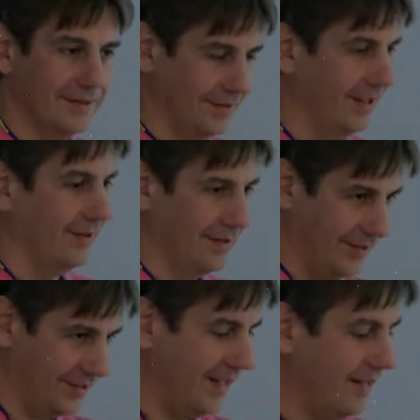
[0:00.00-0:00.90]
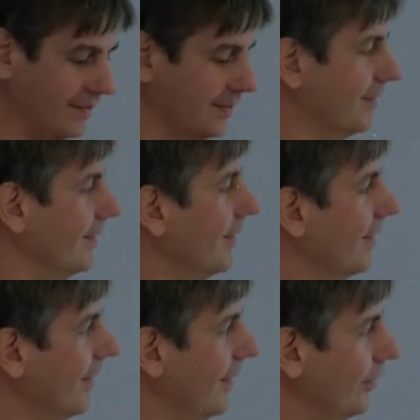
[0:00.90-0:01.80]
yeah, there's that.
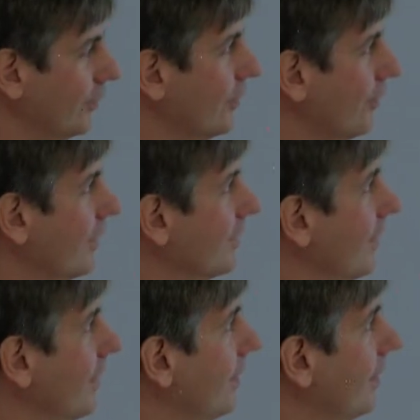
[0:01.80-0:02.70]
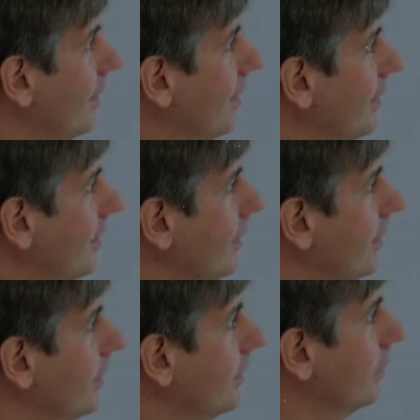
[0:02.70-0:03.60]
And also there's,
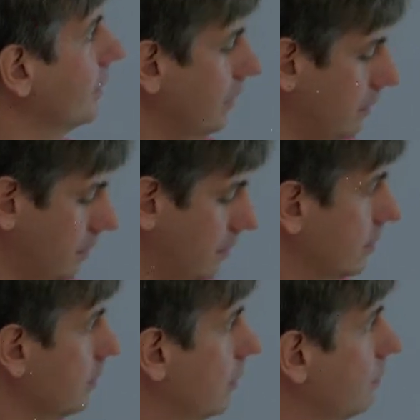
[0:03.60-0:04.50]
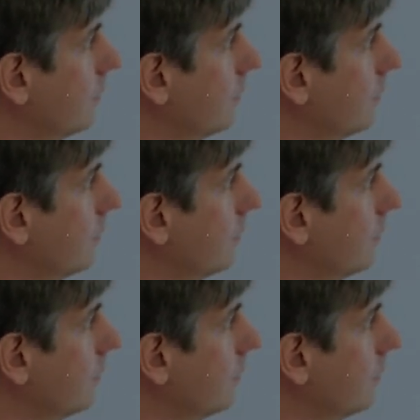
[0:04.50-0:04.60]
okay, oops,